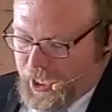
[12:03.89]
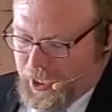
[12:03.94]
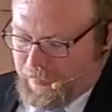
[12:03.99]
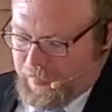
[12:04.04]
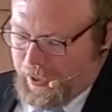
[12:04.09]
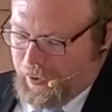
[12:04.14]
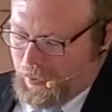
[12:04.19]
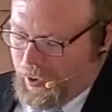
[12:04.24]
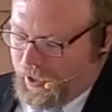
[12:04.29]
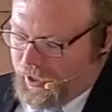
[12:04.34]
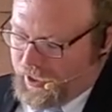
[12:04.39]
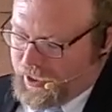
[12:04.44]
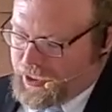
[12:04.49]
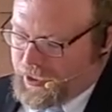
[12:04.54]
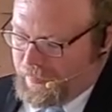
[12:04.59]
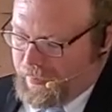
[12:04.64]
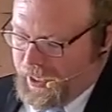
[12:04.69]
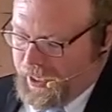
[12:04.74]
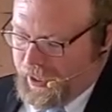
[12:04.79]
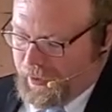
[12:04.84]
to be willing to
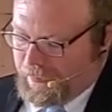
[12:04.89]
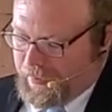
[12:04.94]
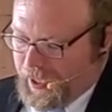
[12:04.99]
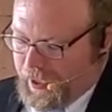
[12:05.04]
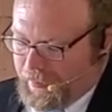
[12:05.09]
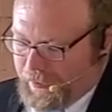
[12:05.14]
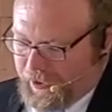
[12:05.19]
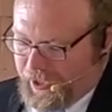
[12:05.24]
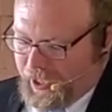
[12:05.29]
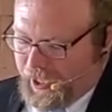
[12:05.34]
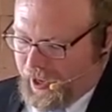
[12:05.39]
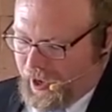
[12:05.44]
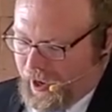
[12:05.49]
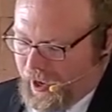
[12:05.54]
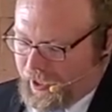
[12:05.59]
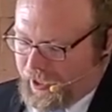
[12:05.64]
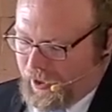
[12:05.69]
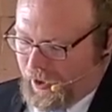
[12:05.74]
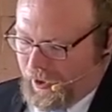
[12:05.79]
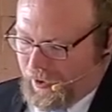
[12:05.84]
be the people that
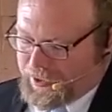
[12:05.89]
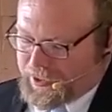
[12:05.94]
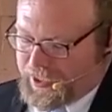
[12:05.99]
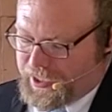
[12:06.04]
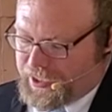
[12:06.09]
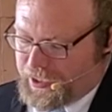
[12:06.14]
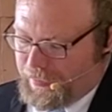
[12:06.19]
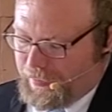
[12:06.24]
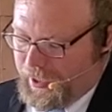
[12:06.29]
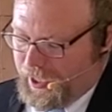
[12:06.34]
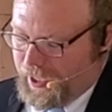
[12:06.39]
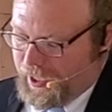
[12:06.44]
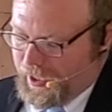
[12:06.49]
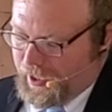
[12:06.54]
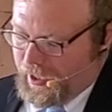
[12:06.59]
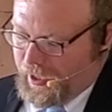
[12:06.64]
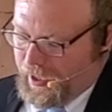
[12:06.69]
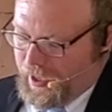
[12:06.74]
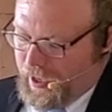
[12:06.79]
God calls us to be,